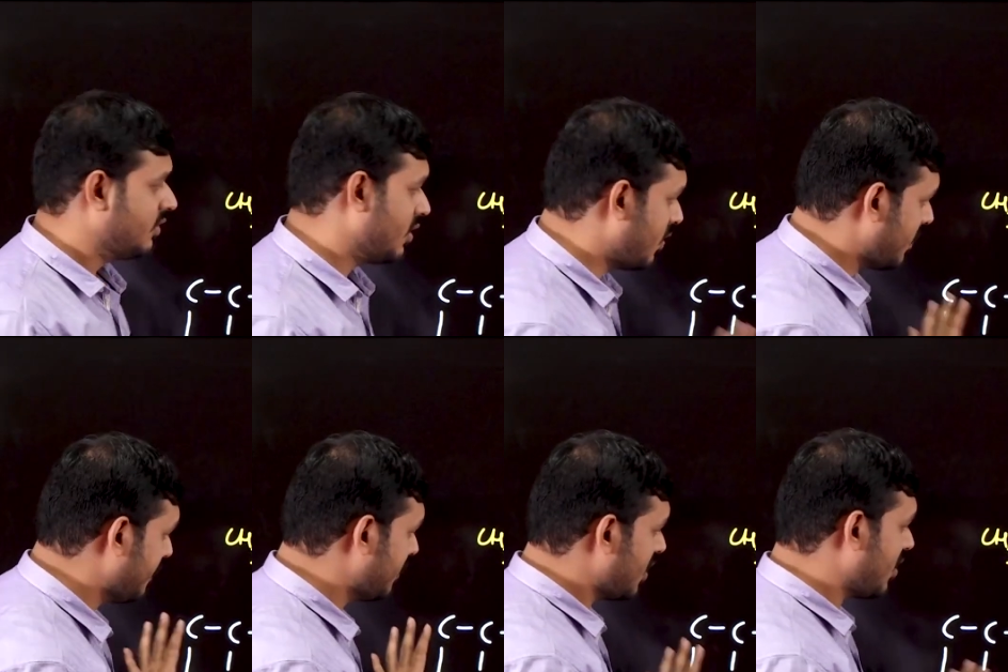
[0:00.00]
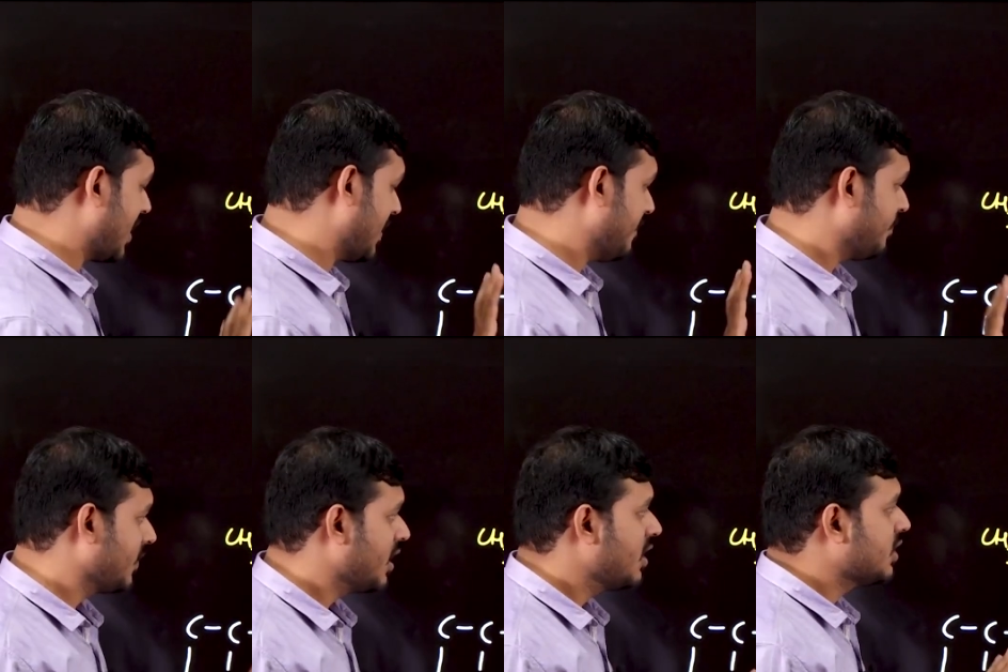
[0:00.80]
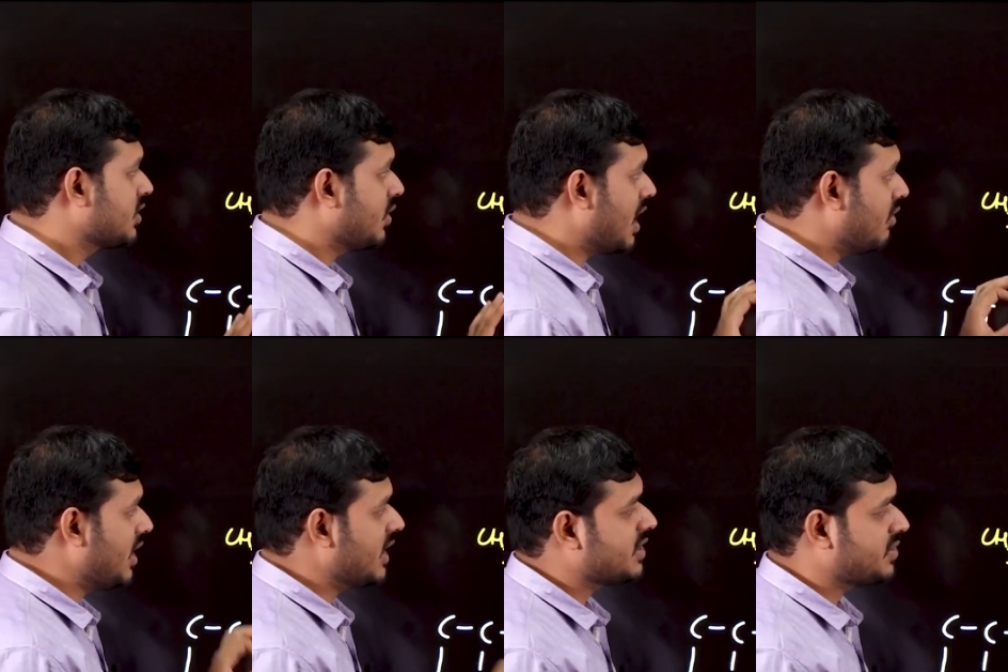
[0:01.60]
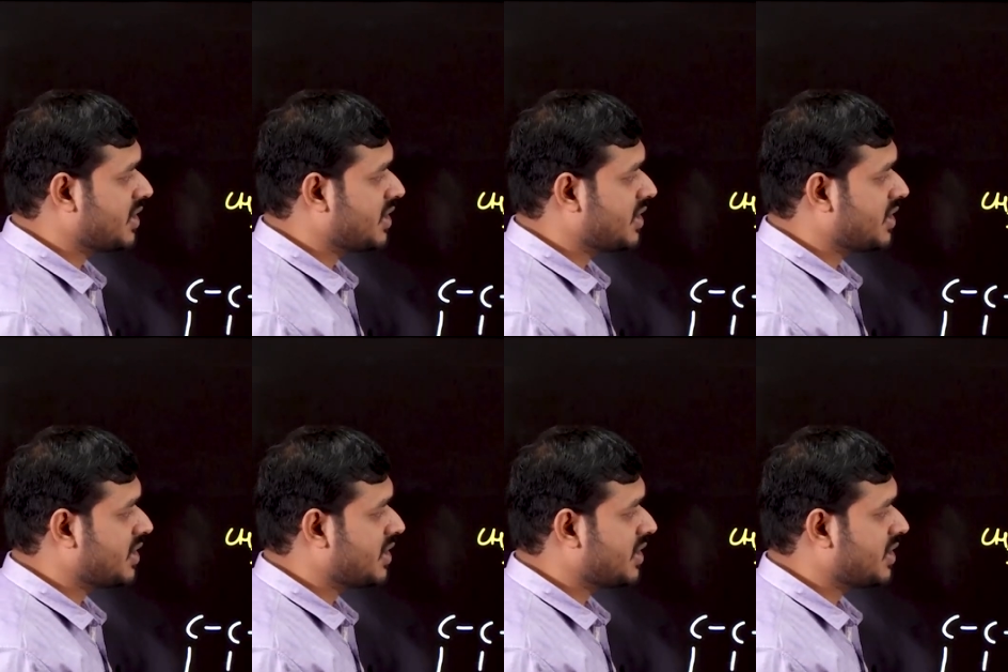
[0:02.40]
No. Okay. So now let's